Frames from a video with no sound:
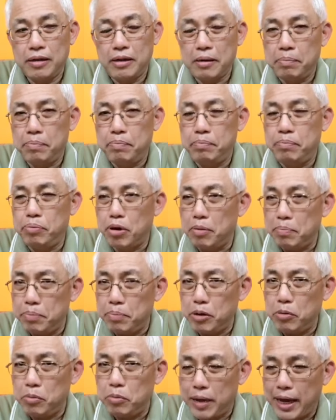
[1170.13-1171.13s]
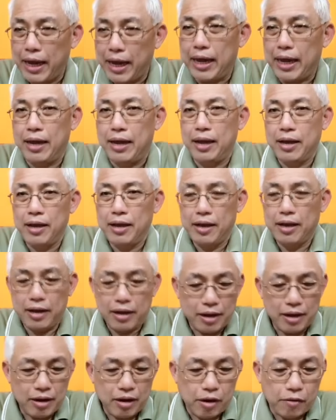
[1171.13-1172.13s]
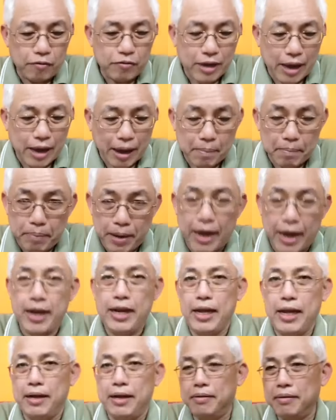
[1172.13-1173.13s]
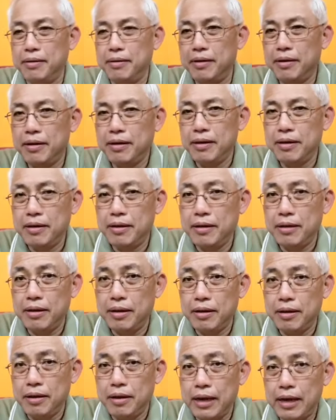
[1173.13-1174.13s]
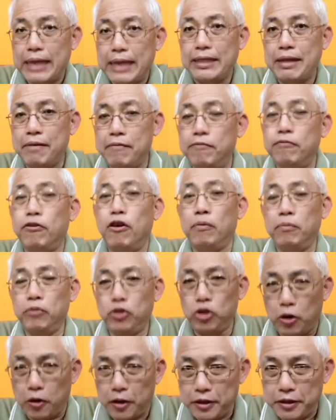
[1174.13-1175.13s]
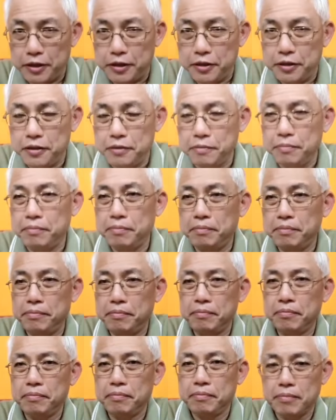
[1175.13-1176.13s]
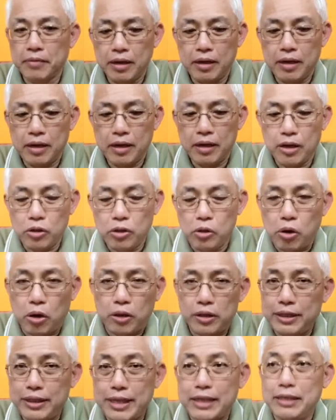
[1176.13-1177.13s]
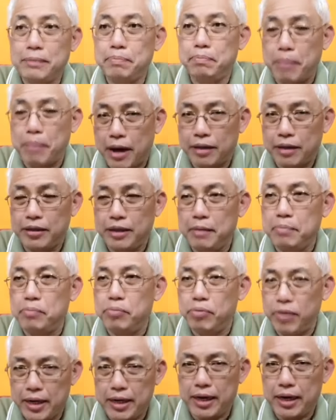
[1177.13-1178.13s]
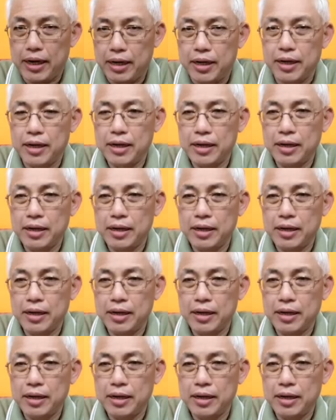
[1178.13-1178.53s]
the proper way of campaigning is informed choices, not just party branding,